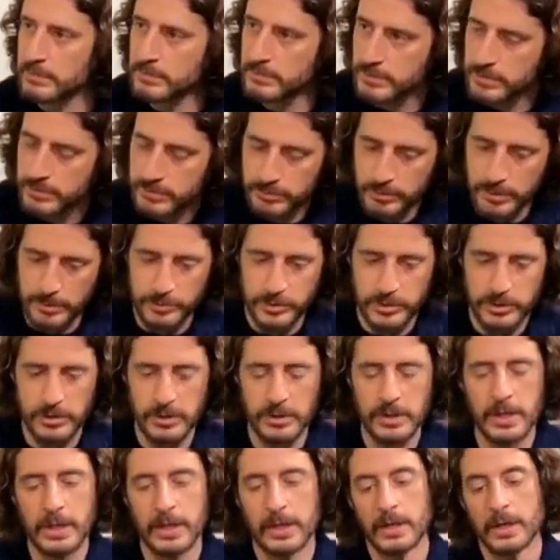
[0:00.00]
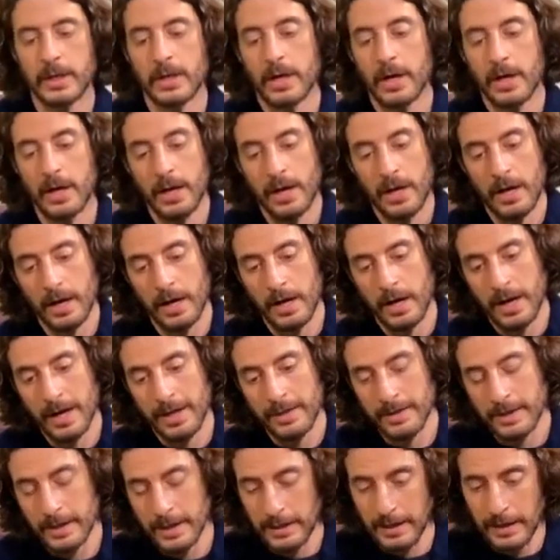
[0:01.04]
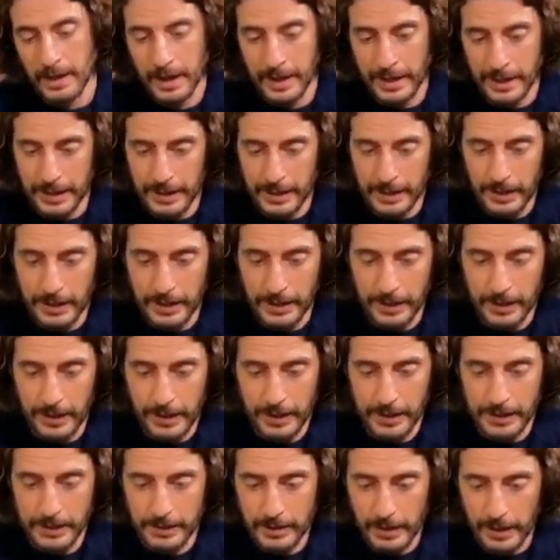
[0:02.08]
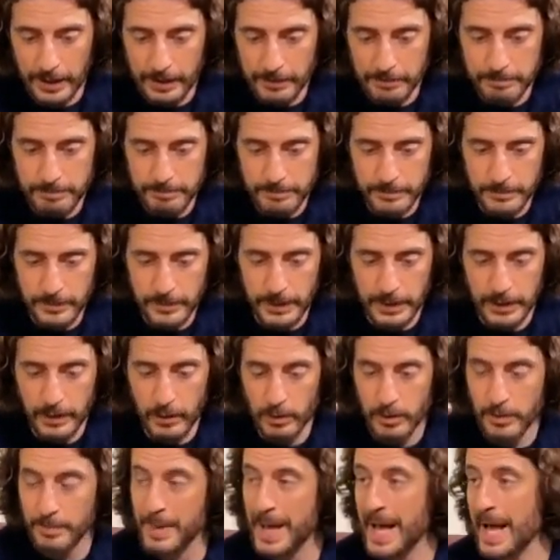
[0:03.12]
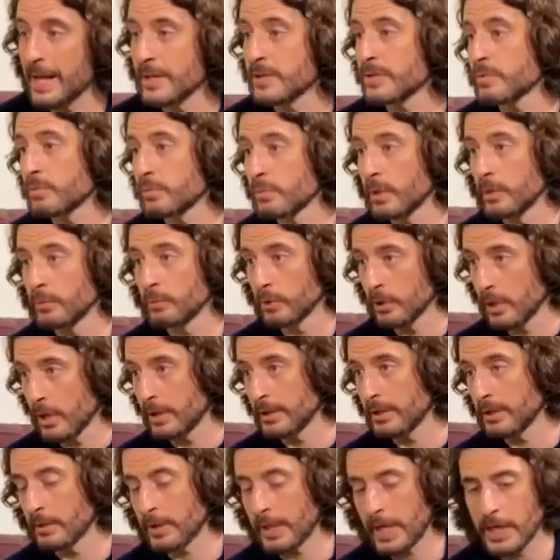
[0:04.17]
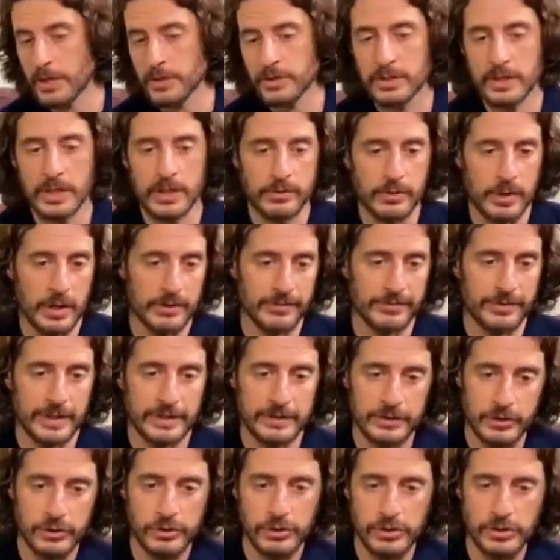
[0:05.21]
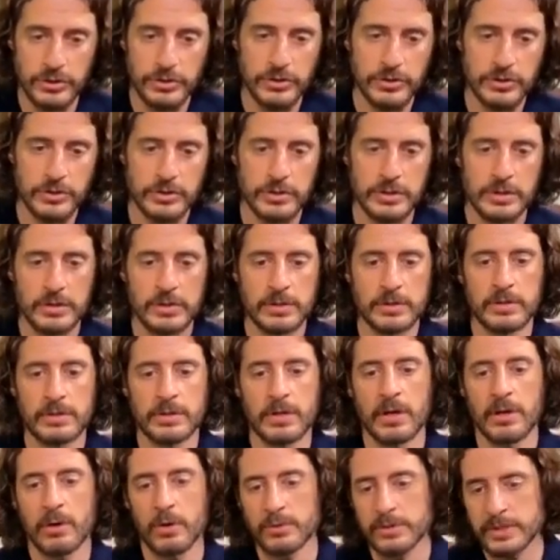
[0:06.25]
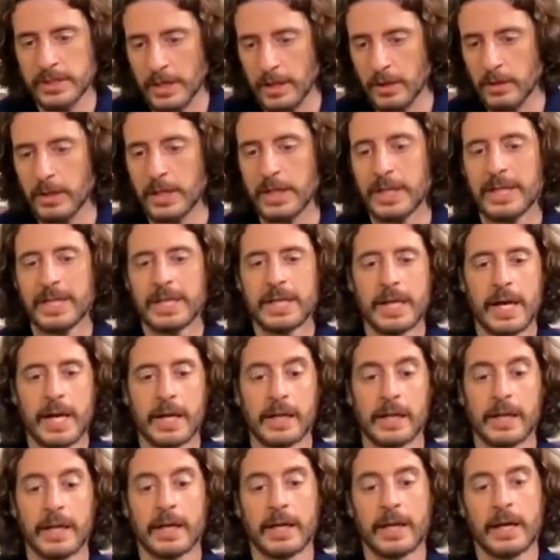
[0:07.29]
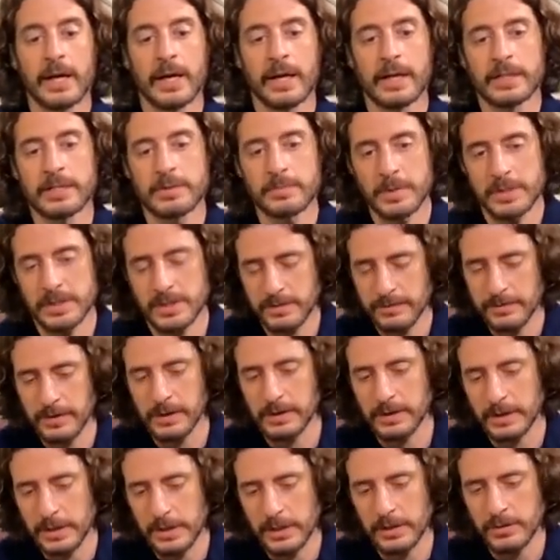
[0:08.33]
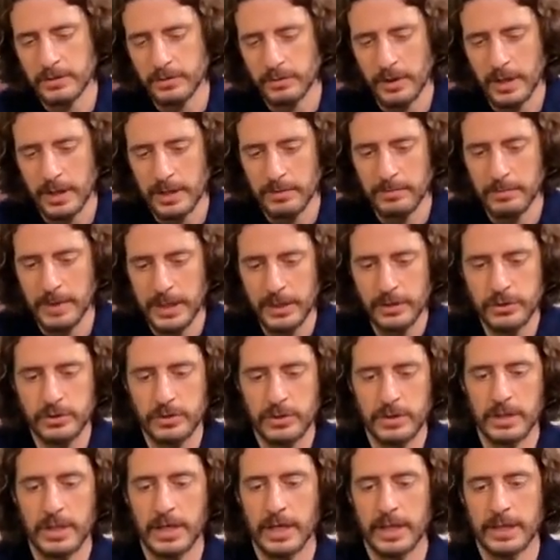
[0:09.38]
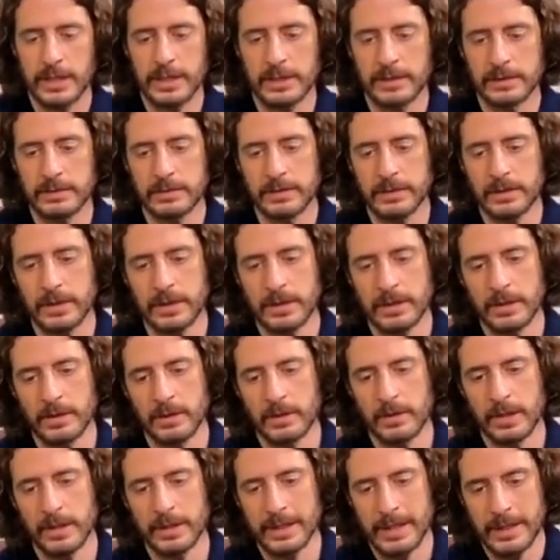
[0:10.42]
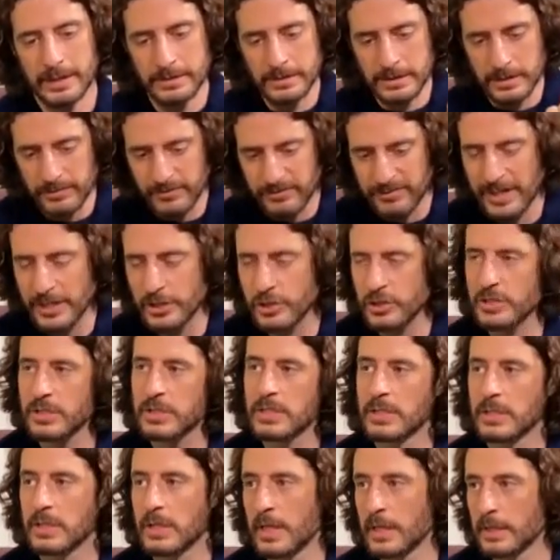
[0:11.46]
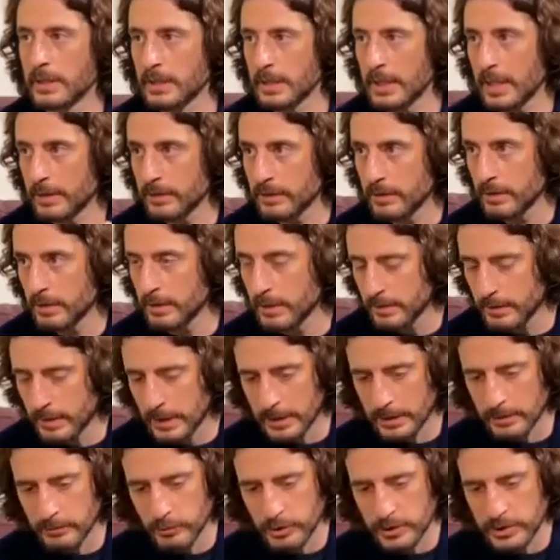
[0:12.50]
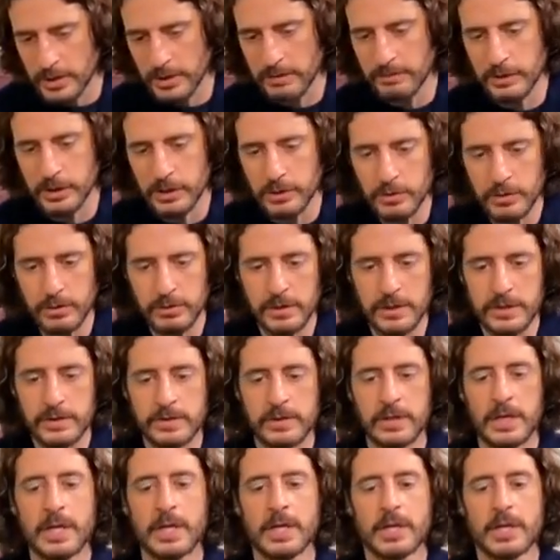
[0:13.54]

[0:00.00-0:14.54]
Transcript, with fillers: He spoke on E W T N's Life on the Rock about his preparation. I go to Mass when we're on location. I try to find a church near our hotel, and I, I specifically try to make sure that I can, you know, get confession and, and get the, and receive the Eucharist,